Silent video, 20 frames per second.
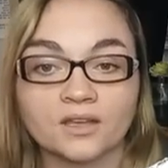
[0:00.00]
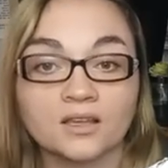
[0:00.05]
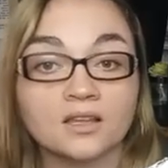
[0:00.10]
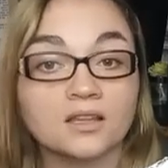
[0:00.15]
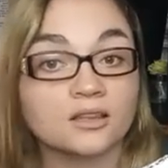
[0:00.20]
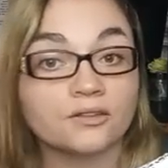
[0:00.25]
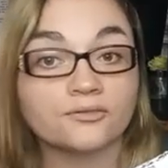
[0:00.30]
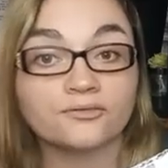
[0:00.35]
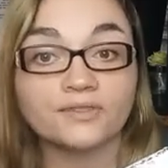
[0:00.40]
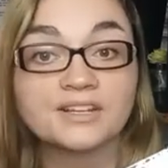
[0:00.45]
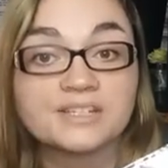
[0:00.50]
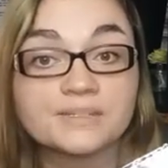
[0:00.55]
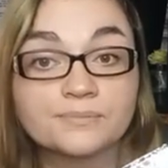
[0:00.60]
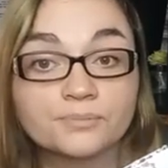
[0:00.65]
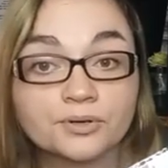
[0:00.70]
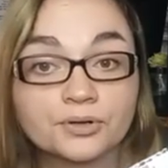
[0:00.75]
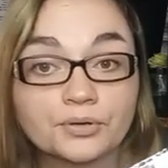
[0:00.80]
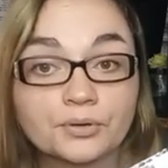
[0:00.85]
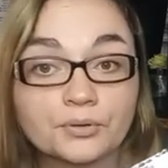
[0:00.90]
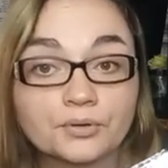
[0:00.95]
the
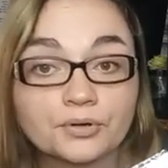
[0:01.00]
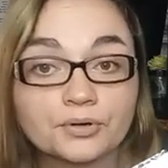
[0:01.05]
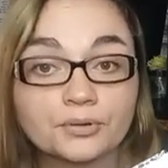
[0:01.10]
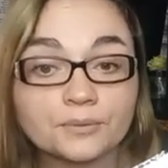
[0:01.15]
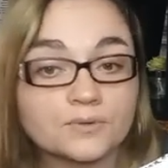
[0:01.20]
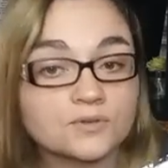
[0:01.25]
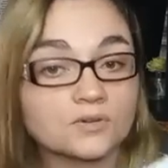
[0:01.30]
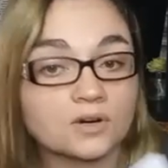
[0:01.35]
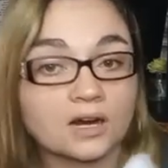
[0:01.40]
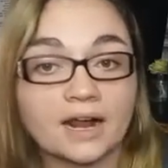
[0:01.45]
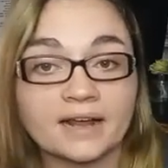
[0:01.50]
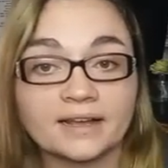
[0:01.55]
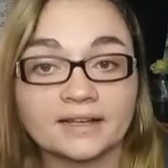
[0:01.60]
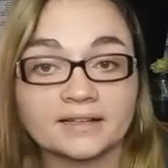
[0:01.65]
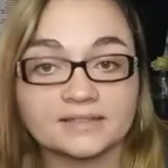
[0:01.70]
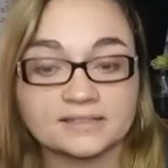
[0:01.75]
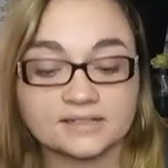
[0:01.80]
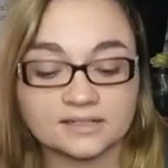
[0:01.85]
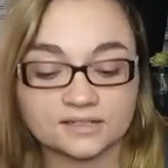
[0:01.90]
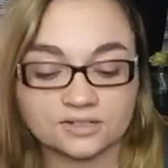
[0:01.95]
Facebook groups, or I
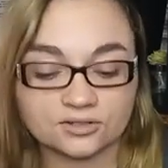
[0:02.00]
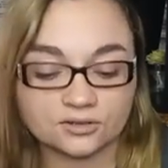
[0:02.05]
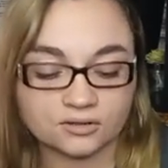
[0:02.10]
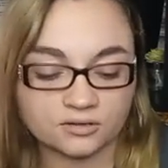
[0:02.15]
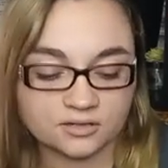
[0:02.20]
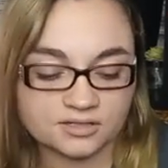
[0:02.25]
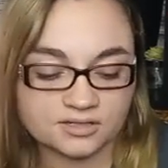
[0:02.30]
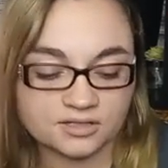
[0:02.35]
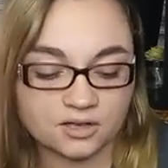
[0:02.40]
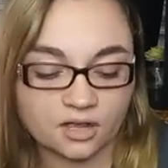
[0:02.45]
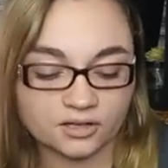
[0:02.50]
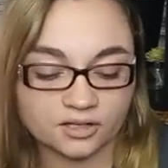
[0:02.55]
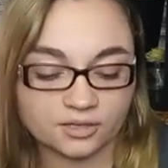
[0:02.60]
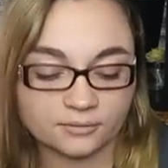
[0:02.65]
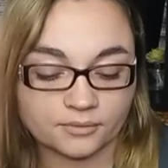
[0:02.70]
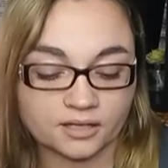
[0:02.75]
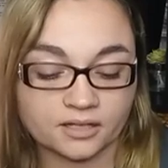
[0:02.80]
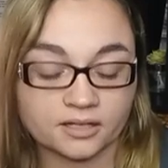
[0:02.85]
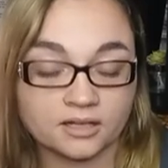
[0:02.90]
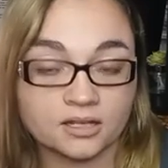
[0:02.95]
can send you this
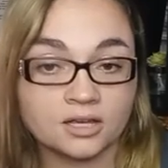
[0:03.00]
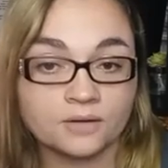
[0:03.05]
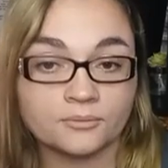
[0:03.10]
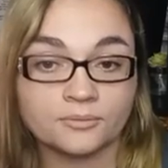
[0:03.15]
document.